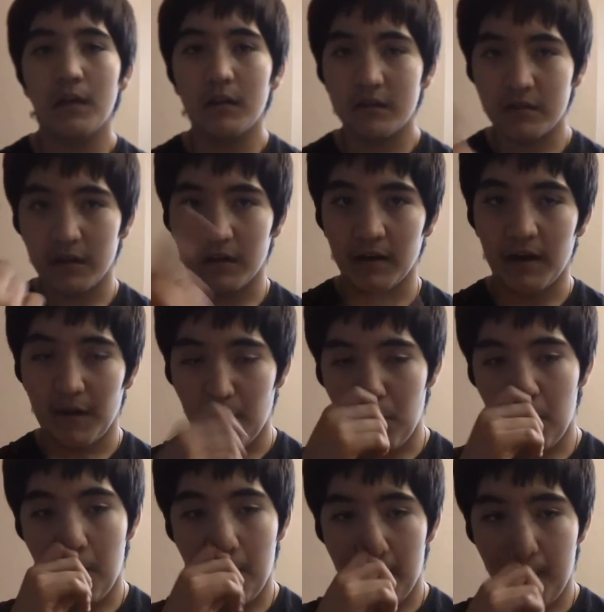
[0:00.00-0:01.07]
Check it out.
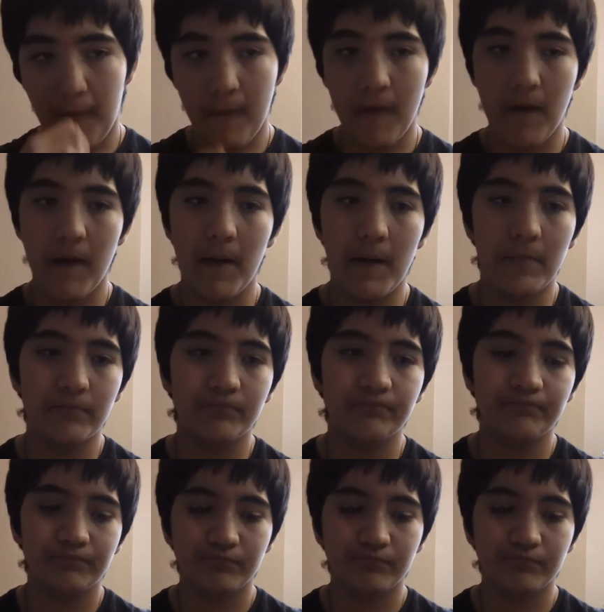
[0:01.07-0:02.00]
Um,